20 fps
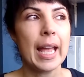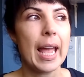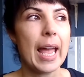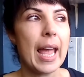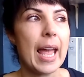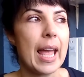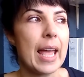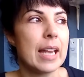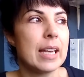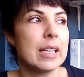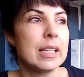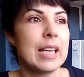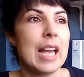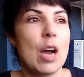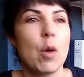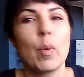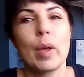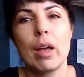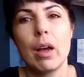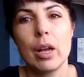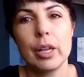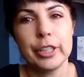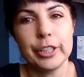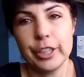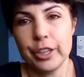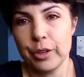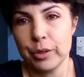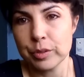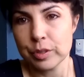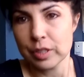And now we all
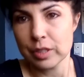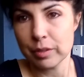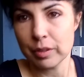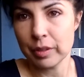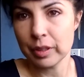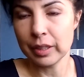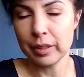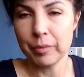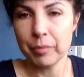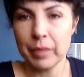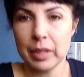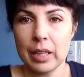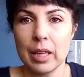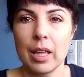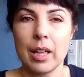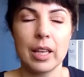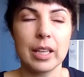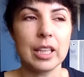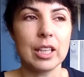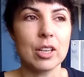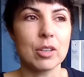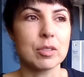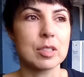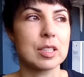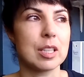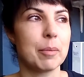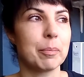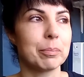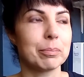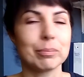know,
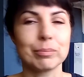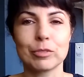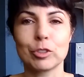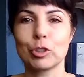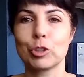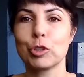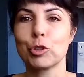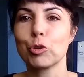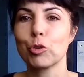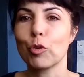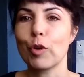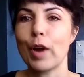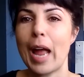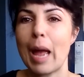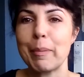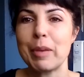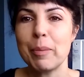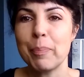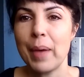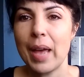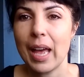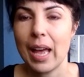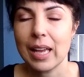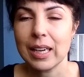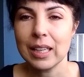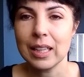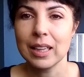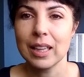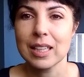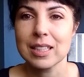some Krabby
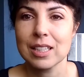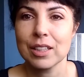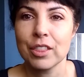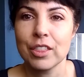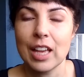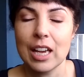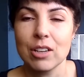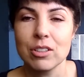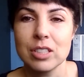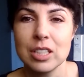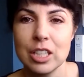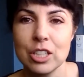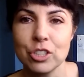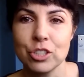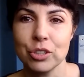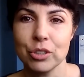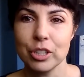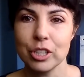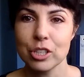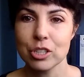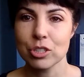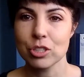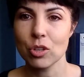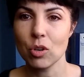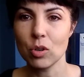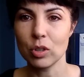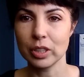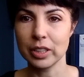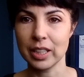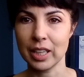Patty that's 1,002 years
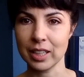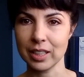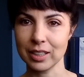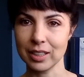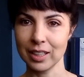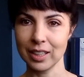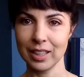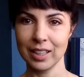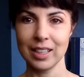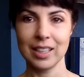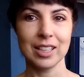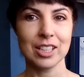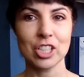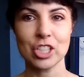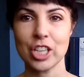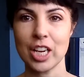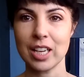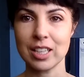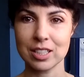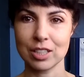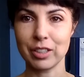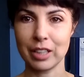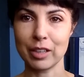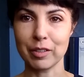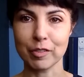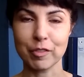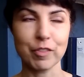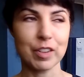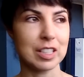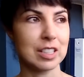old that shakes their
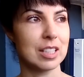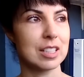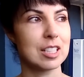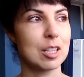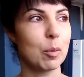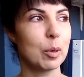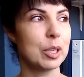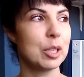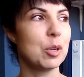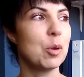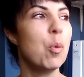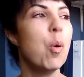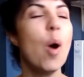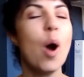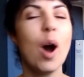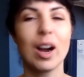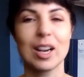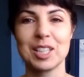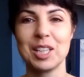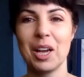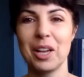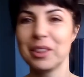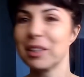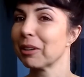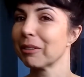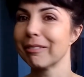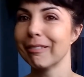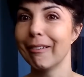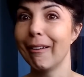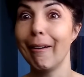fist at someone who walks on
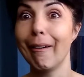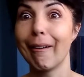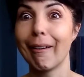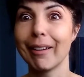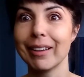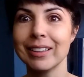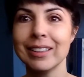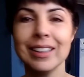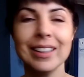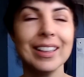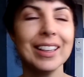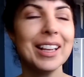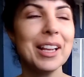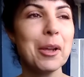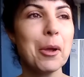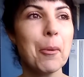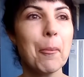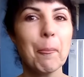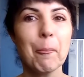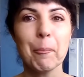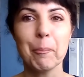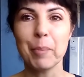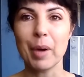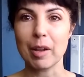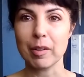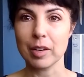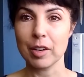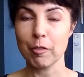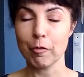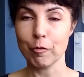their lawn.
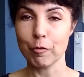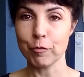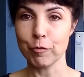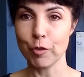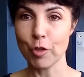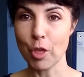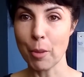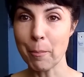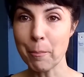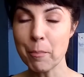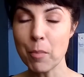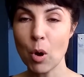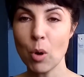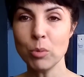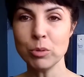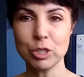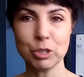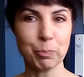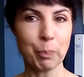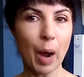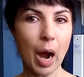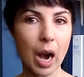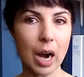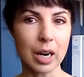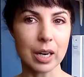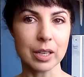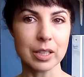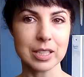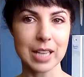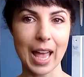But for the most
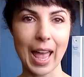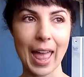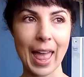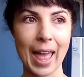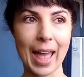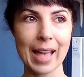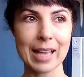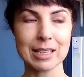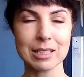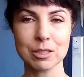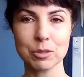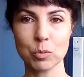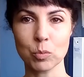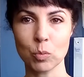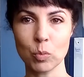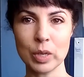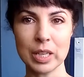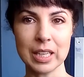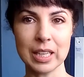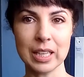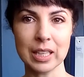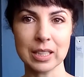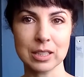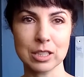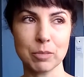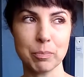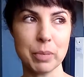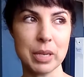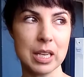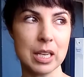part, as we get
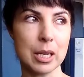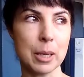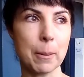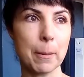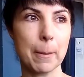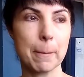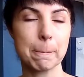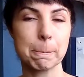to be